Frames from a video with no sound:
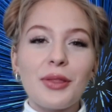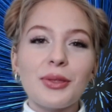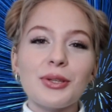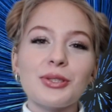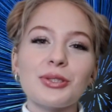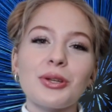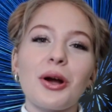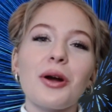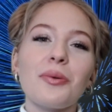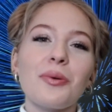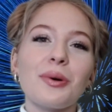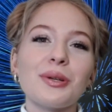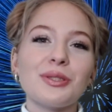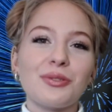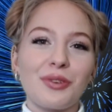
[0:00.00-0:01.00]
The Star
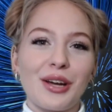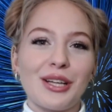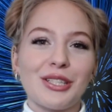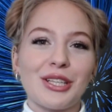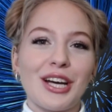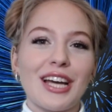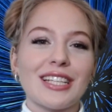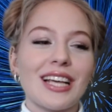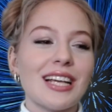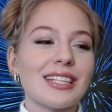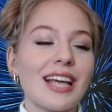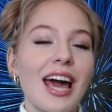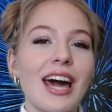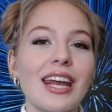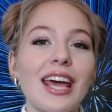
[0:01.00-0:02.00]
Wars franchise has
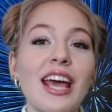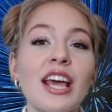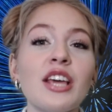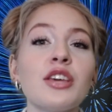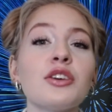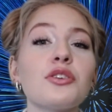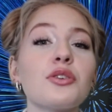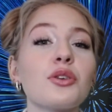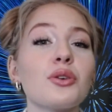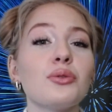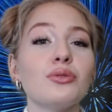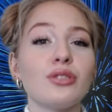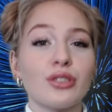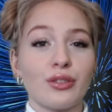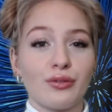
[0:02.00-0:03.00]
had a
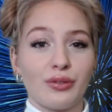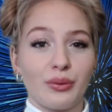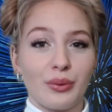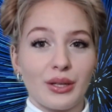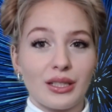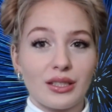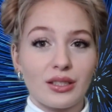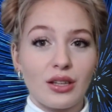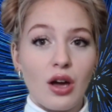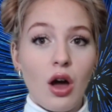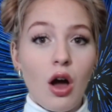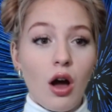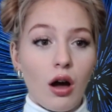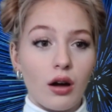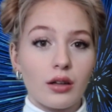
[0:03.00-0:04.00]
huge influence
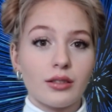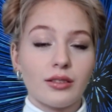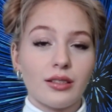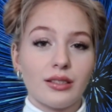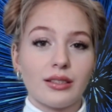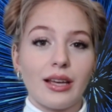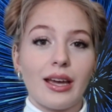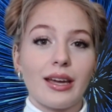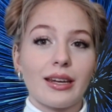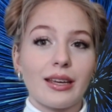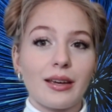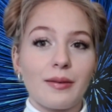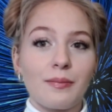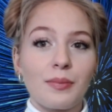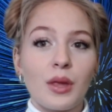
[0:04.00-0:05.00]
on
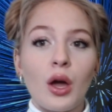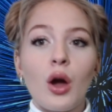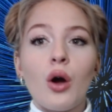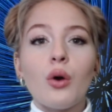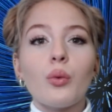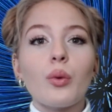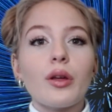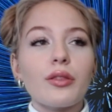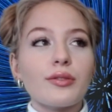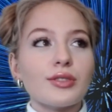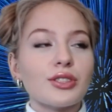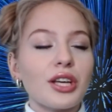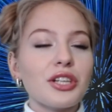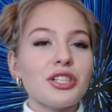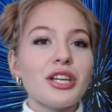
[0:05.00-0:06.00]
society. With
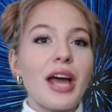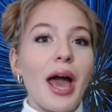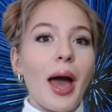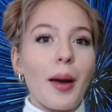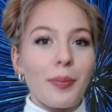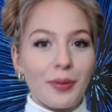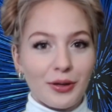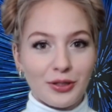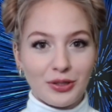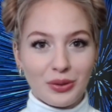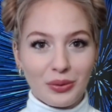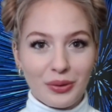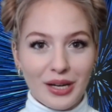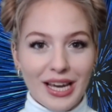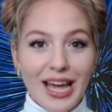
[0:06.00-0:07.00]
such an epic
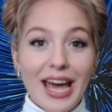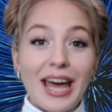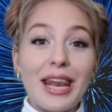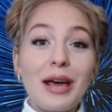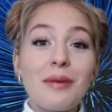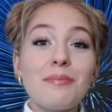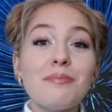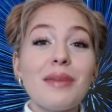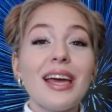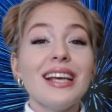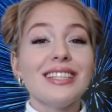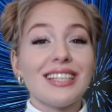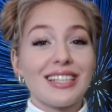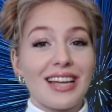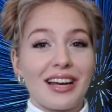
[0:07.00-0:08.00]
story and
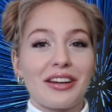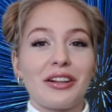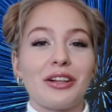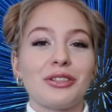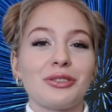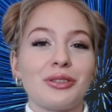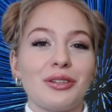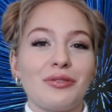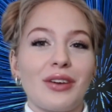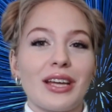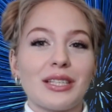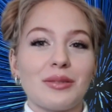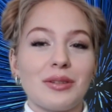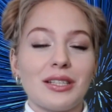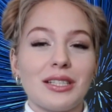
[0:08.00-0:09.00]
amazing technological
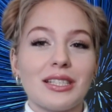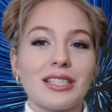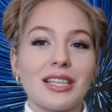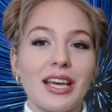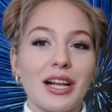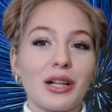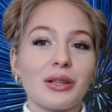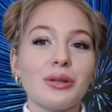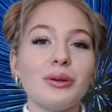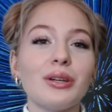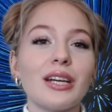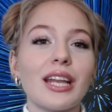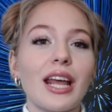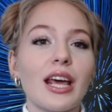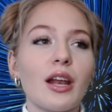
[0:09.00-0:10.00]
advancements
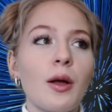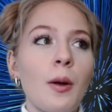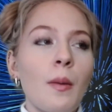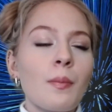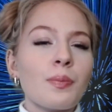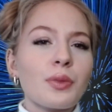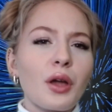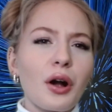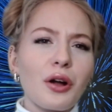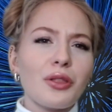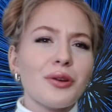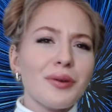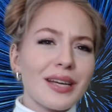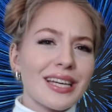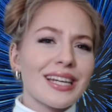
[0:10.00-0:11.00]
included in it, are
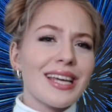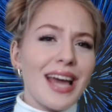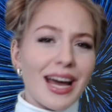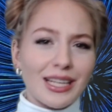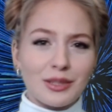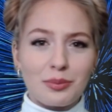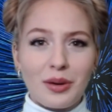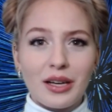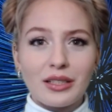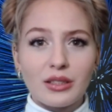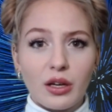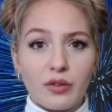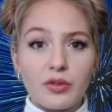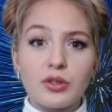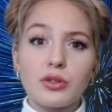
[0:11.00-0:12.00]
there any
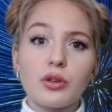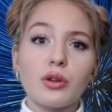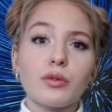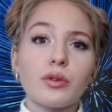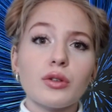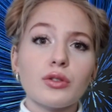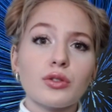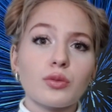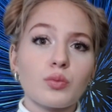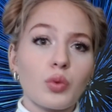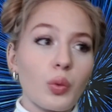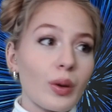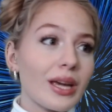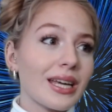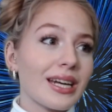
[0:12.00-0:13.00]
aspects of this universe
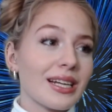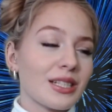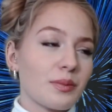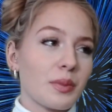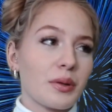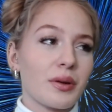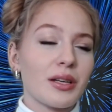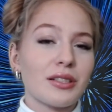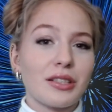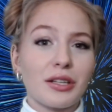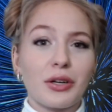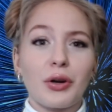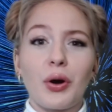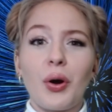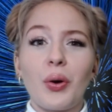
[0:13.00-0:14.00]
we can experience
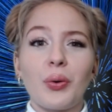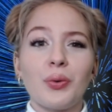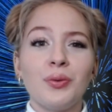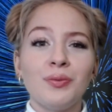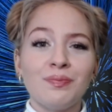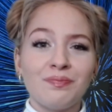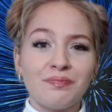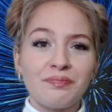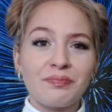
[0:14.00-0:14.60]
in our own?